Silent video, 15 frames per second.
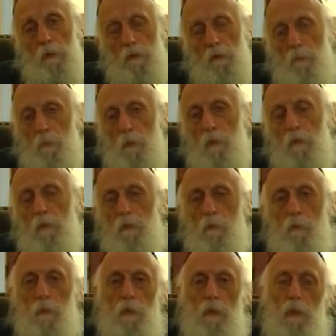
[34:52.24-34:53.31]
it's important
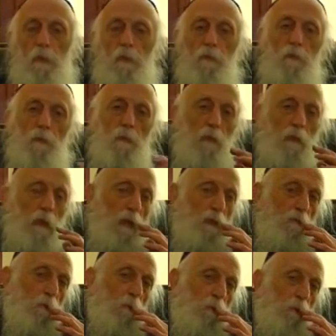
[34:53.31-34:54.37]
to realize that
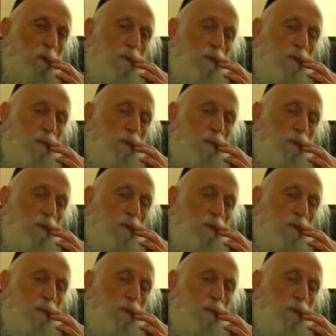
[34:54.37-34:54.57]
after a